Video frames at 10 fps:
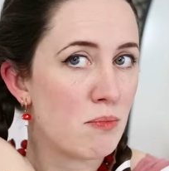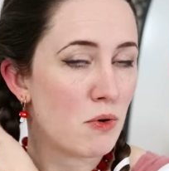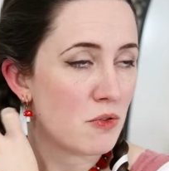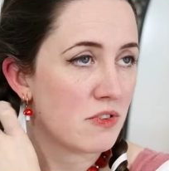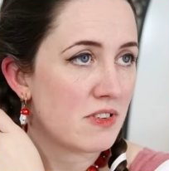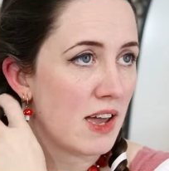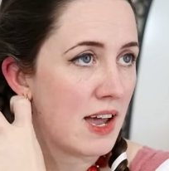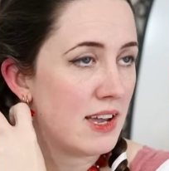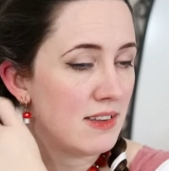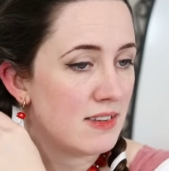both
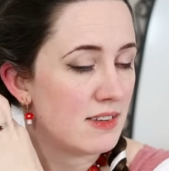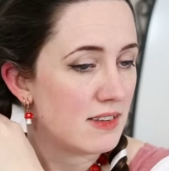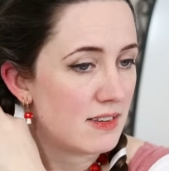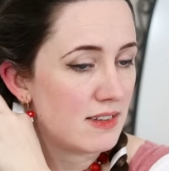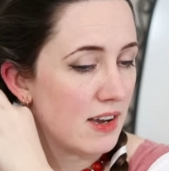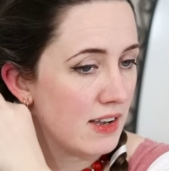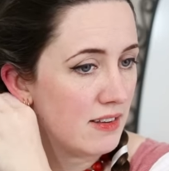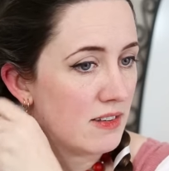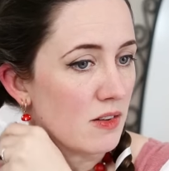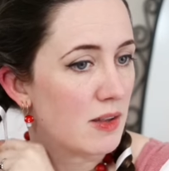sides
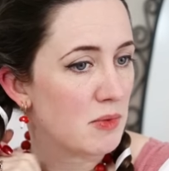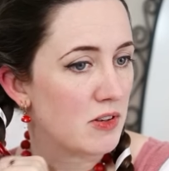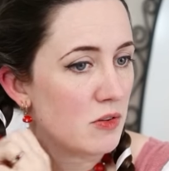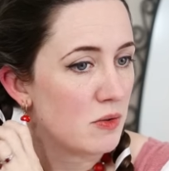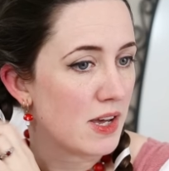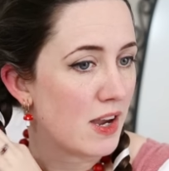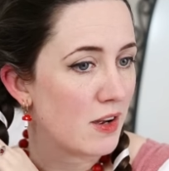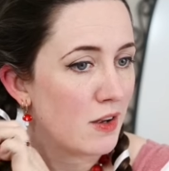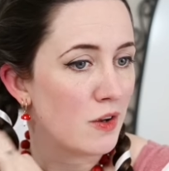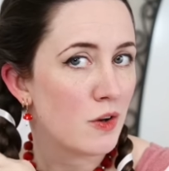done, so let me do that